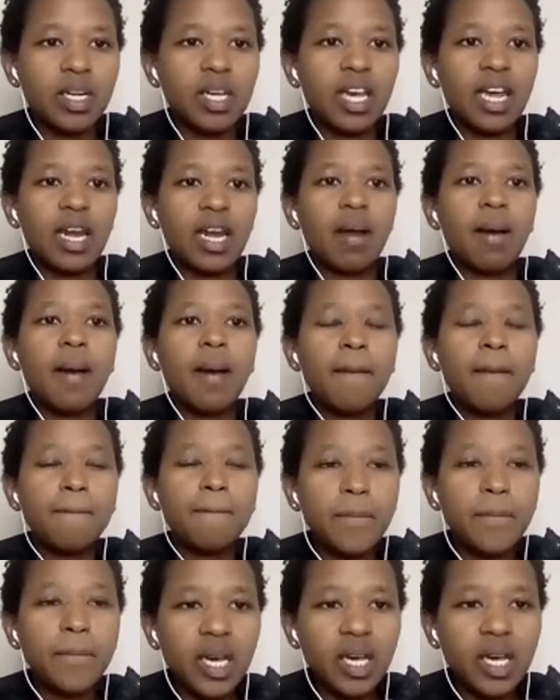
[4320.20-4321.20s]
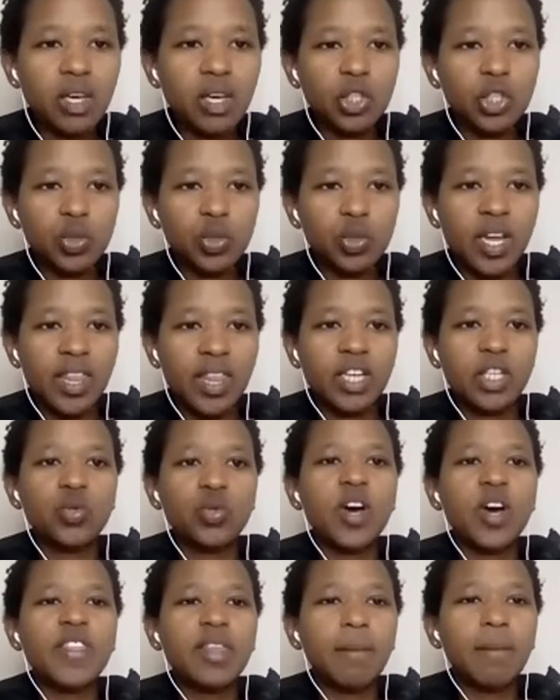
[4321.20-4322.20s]
in making sure that
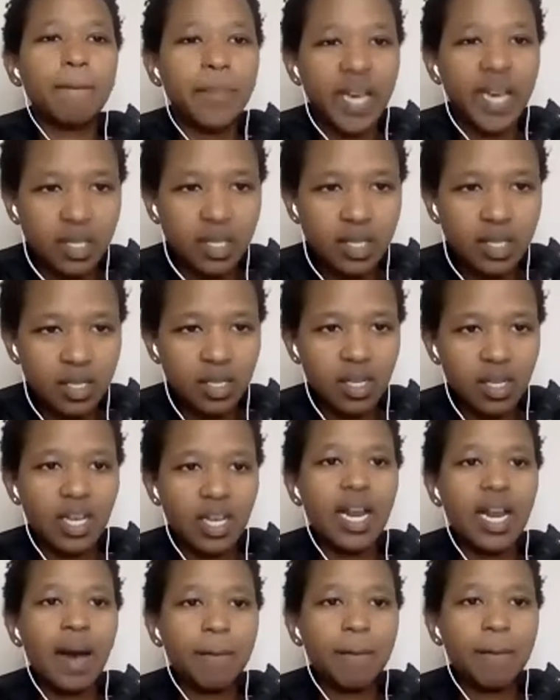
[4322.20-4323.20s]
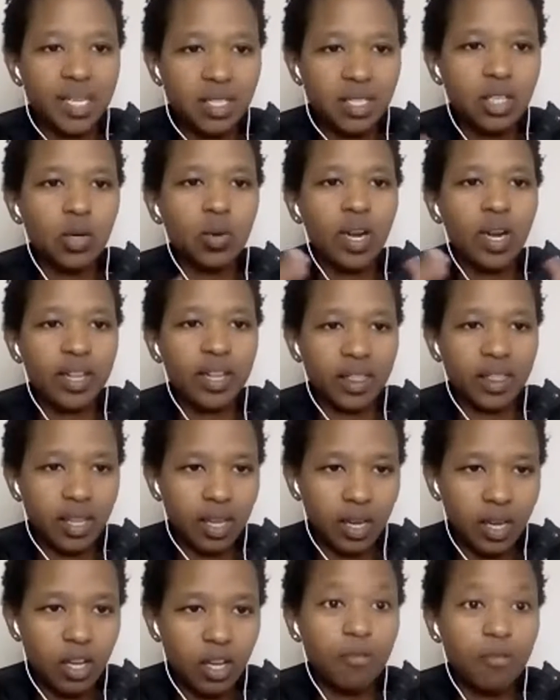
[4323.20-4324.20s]
you are the best in a particular
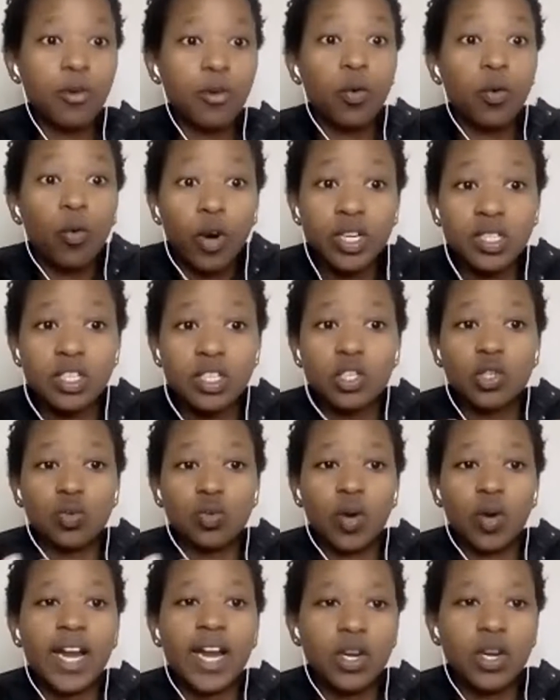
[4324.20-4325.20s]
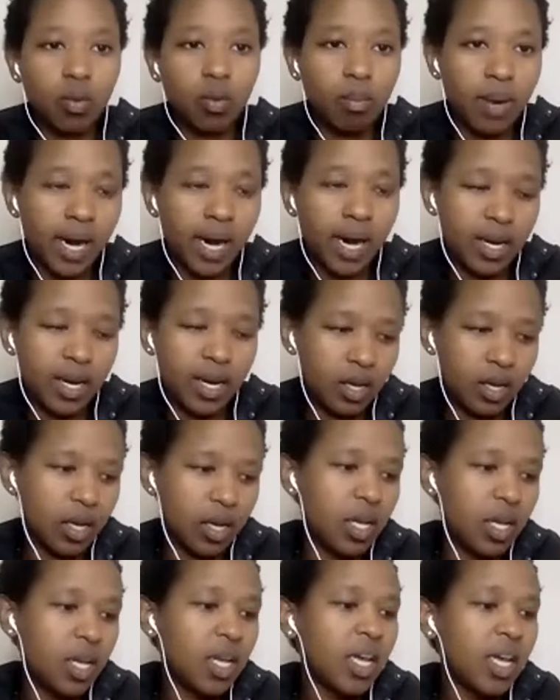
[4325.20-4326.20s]
thing if you want it to earn you money.
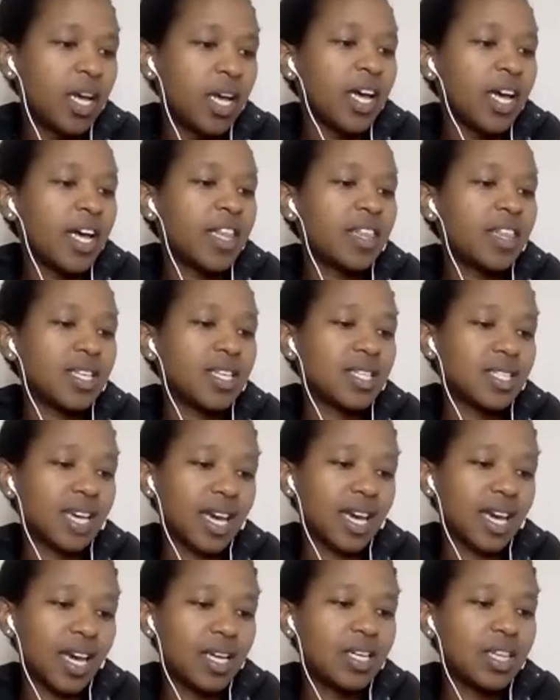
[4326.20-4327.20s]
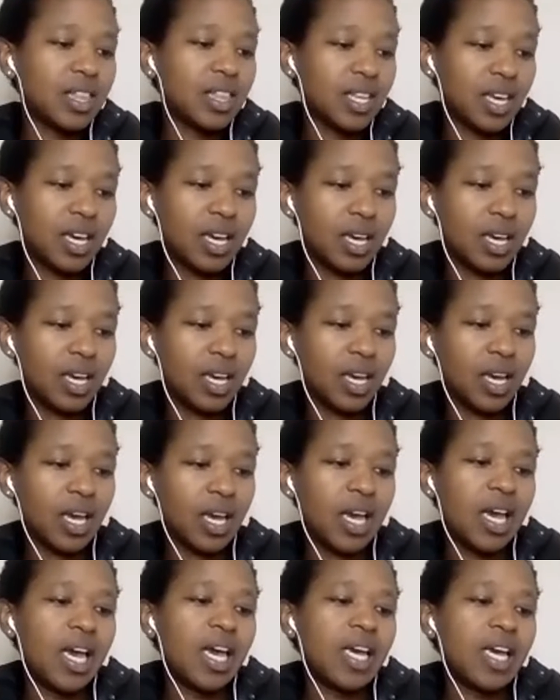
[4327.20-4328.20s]
The second thing
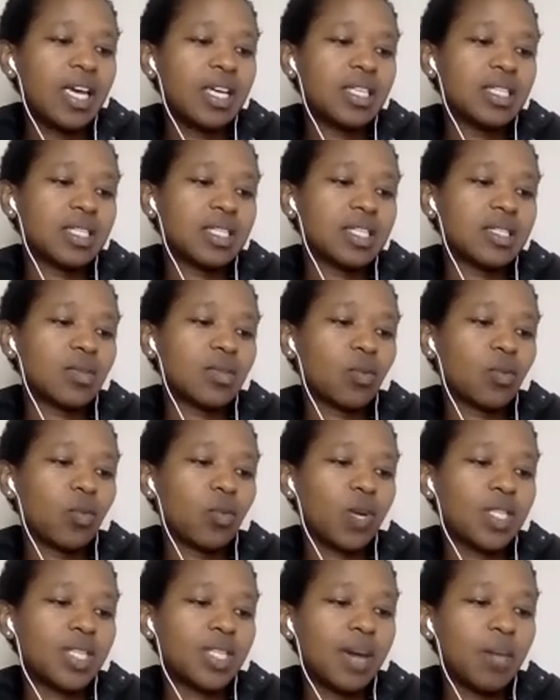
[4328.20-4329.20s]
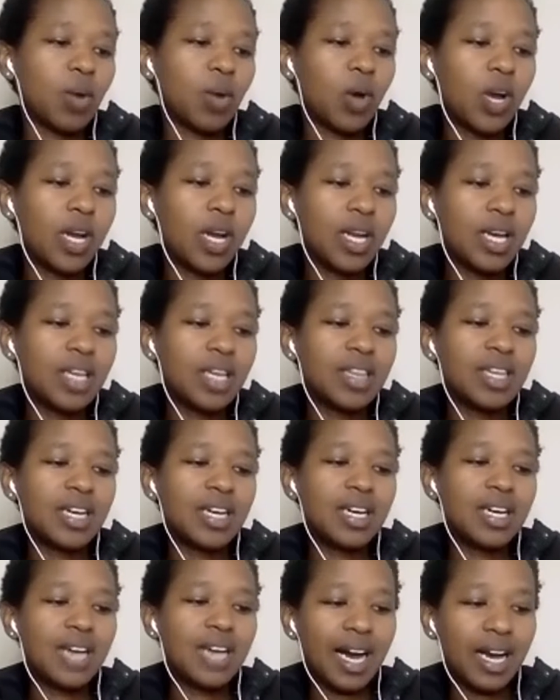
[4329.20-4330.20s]
is what I'm calling the
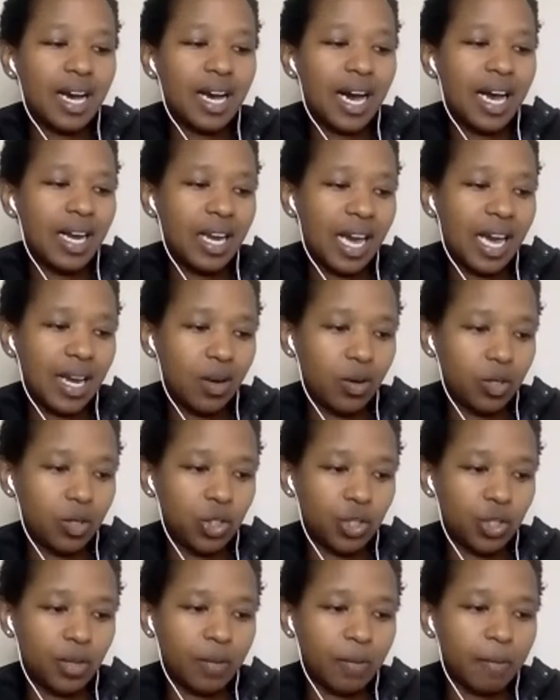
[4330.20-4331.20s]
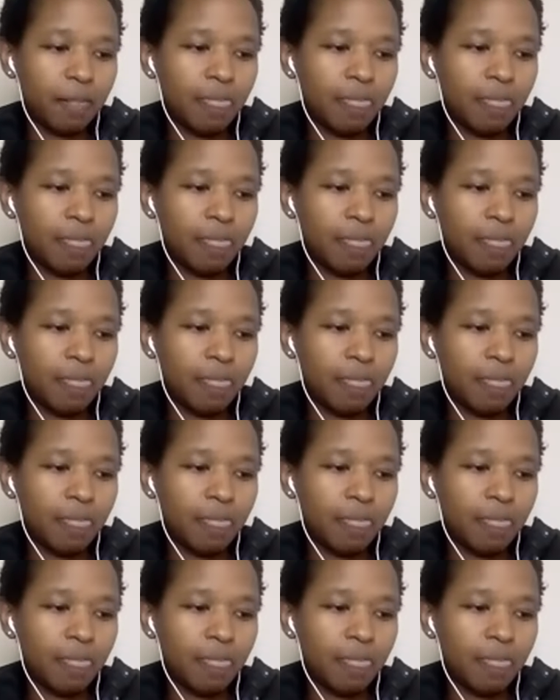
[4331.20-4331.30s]
duck analogy.